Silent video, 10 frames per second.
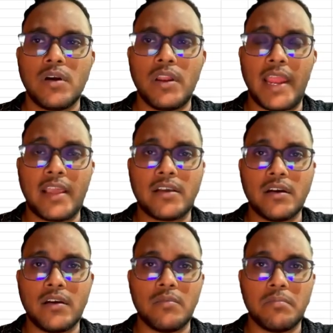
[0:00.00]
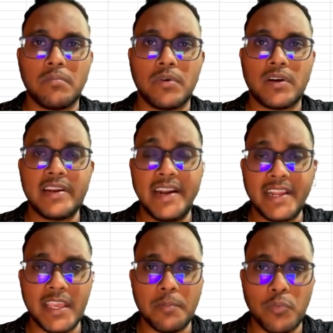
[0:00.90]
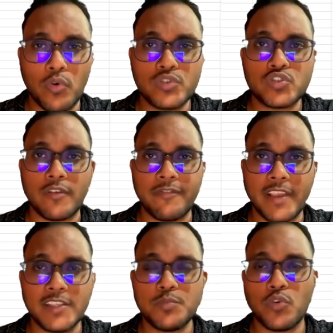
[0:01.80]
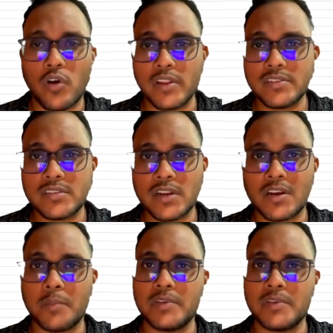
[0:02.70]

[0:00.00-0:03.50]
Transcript: like creating a post on Facebook or Instagram.